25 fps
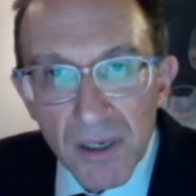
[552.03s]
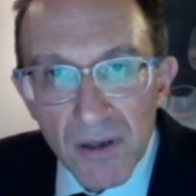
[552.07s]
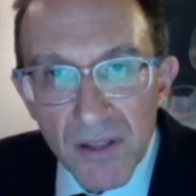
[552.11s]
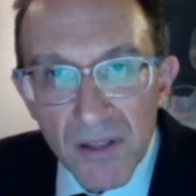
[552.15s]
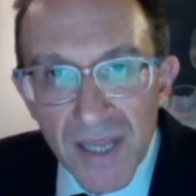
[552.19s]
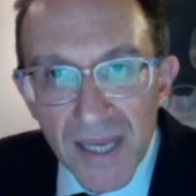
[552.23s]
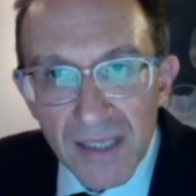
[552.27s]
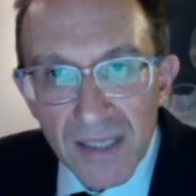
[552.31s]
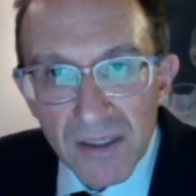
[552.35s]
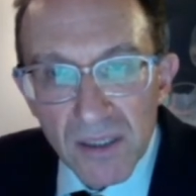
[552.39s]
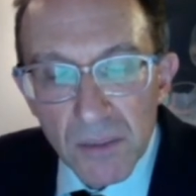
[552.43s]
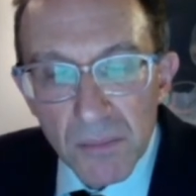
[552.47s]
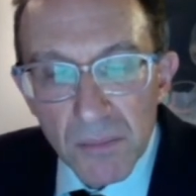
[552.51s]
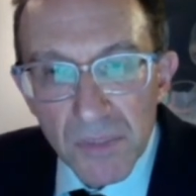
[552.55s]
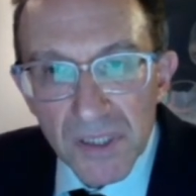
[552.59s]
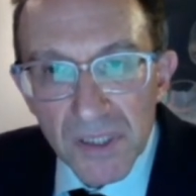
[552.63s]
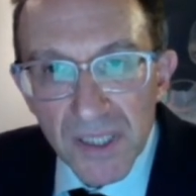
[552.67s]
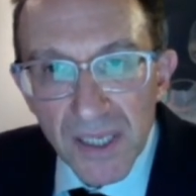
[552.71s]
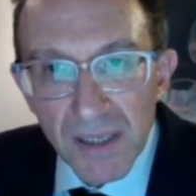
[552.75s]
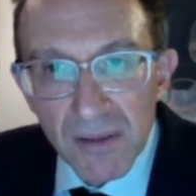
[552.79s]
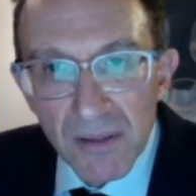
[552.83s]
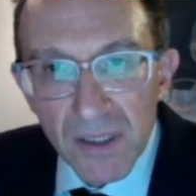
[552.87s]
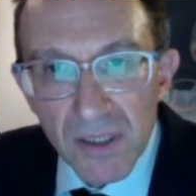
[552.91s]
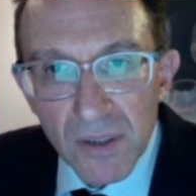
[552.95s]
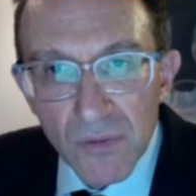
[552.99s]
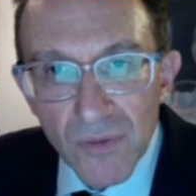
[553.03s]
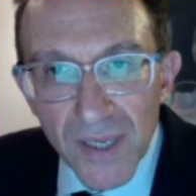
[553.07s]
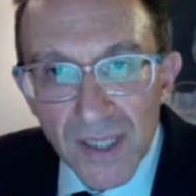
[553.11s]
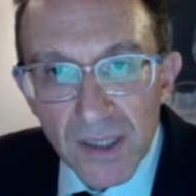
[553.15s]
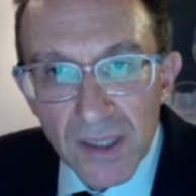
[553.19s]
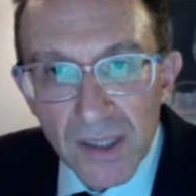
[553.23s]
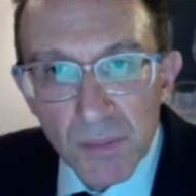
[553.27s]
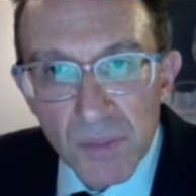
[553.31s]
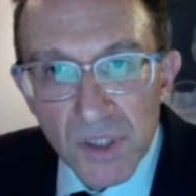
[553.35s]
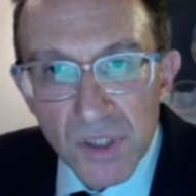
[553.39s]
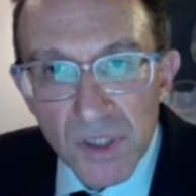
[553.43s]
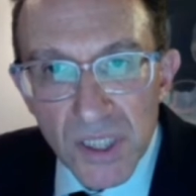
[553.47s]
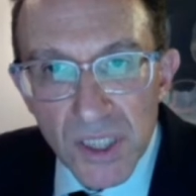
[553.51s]
that to Mendelian
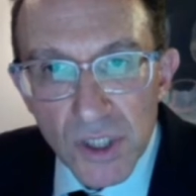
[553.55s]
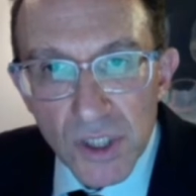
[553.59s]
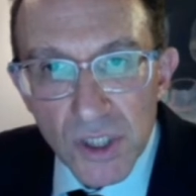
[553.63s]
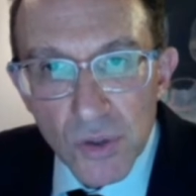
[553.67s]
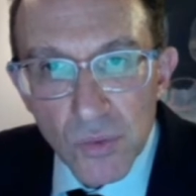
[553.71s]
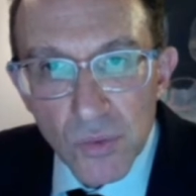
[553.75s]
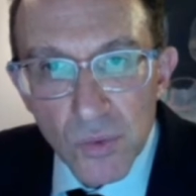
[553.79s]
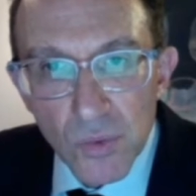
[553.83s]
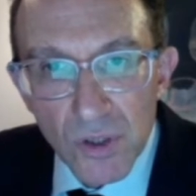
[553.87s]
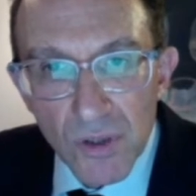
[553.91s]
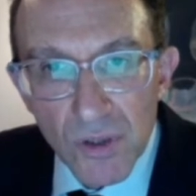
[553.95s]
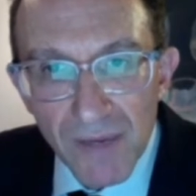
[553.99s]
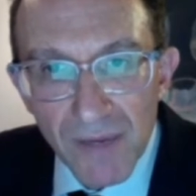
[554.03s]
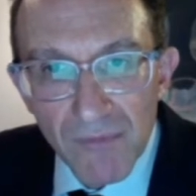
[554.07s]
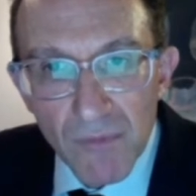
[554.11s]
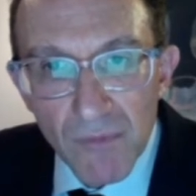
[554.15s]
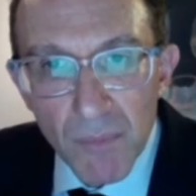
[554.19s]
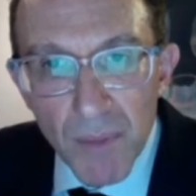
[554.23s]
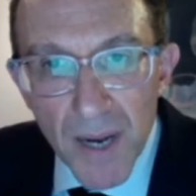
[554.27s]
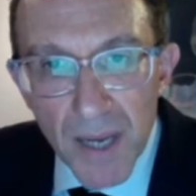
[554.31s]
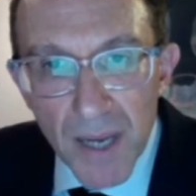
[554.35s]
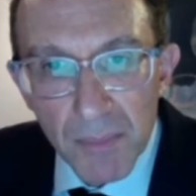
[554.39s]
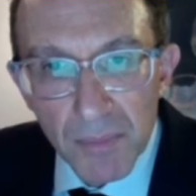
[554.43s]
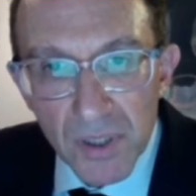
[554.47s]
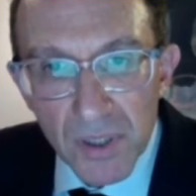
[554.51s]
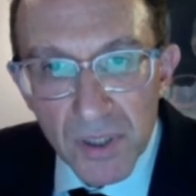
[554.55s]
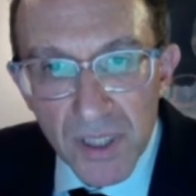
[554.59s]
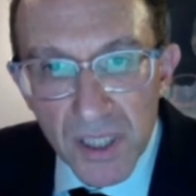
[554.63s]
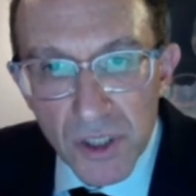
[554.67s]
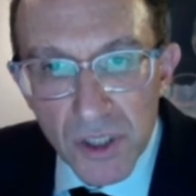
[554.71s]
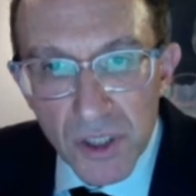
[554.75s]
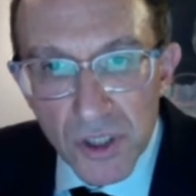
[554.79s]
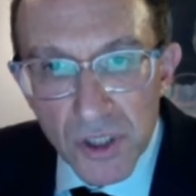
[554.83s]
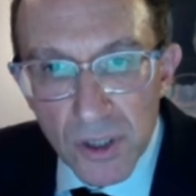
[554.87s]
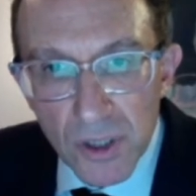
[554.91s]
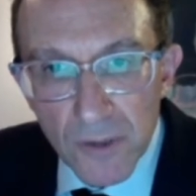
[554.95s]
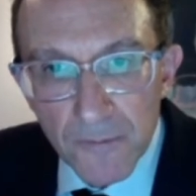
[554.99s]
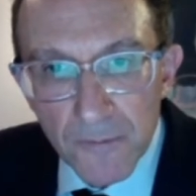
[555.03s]
randomization where you have a
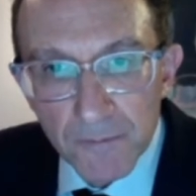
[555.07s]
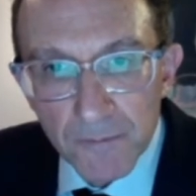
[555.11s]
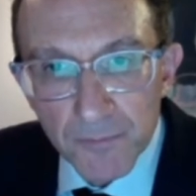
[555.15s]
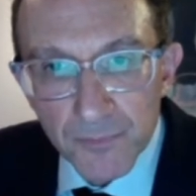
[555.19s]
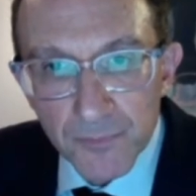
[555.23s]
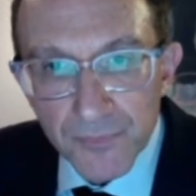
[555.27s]
population.